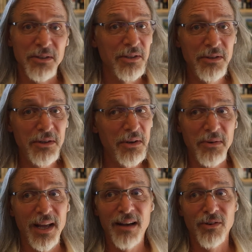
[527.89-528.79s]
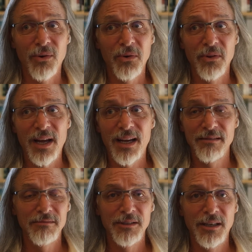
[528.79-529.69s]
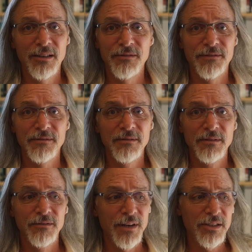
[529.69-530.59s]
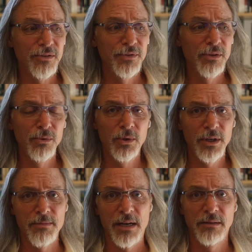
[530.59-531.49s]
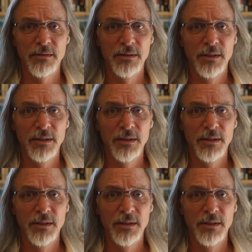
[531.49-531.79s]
you don't have a whole lot of fossil fuel to worry about.